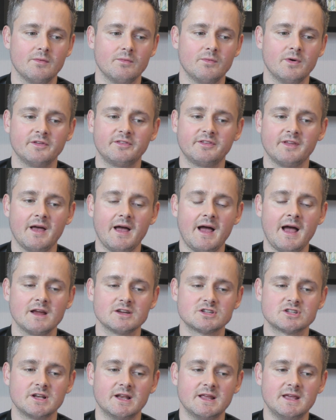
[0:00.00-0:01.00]
was that
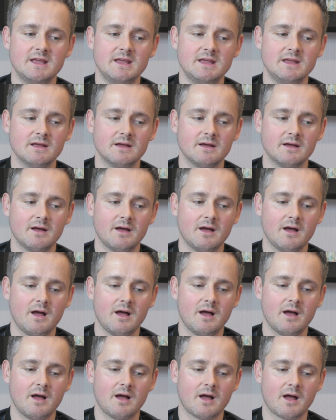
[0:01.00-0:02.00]
actually
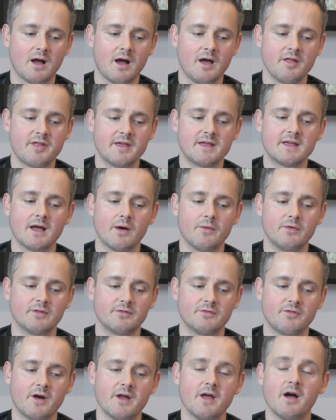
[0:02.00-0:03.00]
I think I
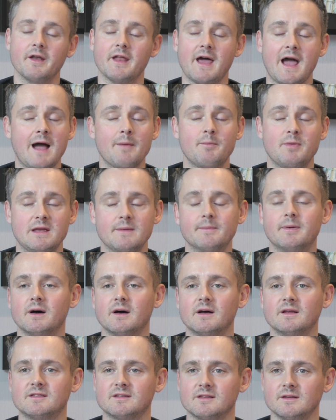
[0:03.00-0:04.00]
was a very unhappy
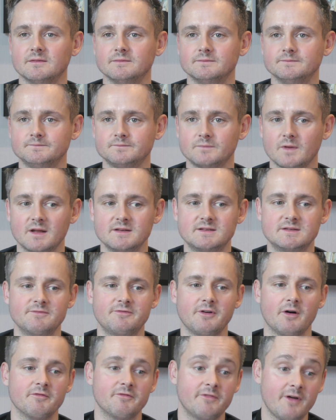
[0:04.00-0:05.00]
person. Okay. I
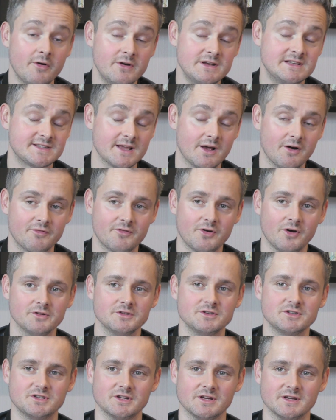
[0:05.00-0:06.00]
felt very self
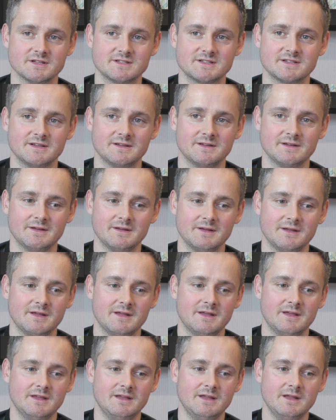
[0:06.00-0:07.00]
conscious.
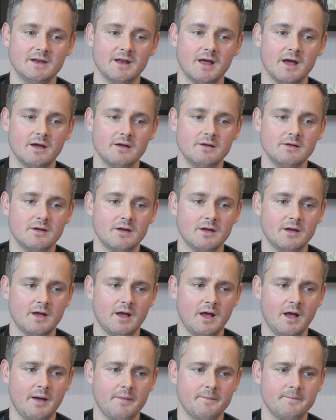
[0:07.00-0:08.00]
You know,
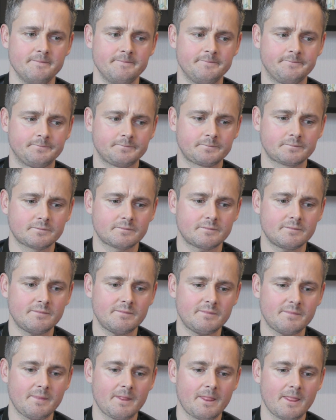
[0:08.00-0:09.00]
um,
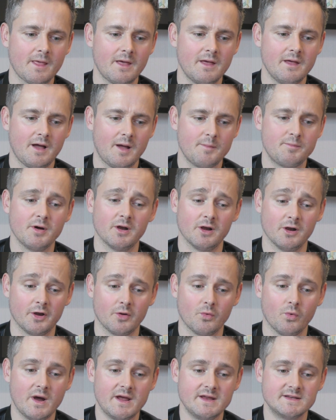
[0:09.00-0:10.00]
I put a
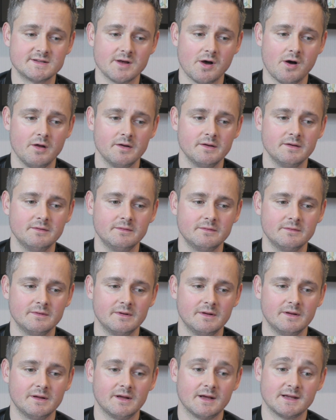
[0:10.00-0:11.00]
lot of weight on.
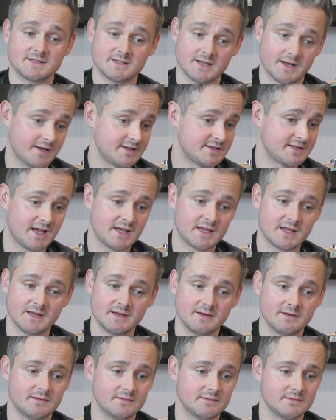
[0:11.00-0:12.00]
I started
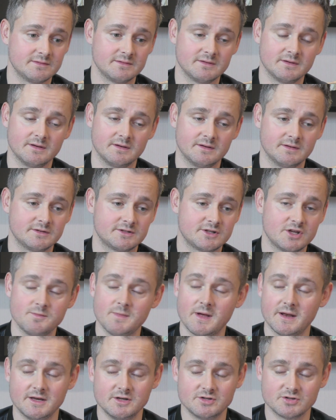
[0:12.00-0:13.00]
taking too
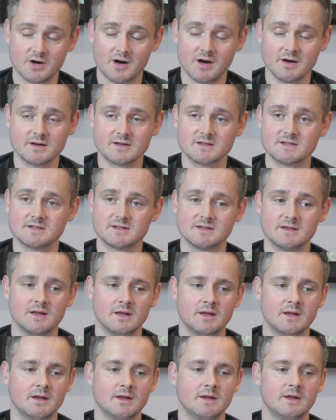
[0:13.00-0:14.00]
many drugs.
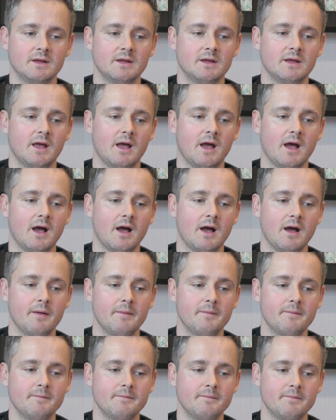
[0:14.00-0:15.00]

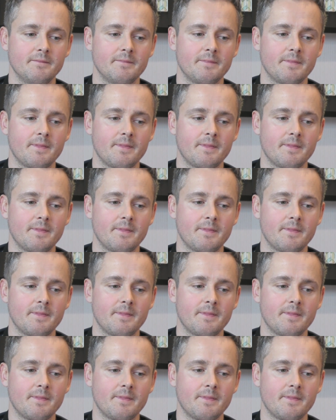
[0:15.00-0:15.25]
Um,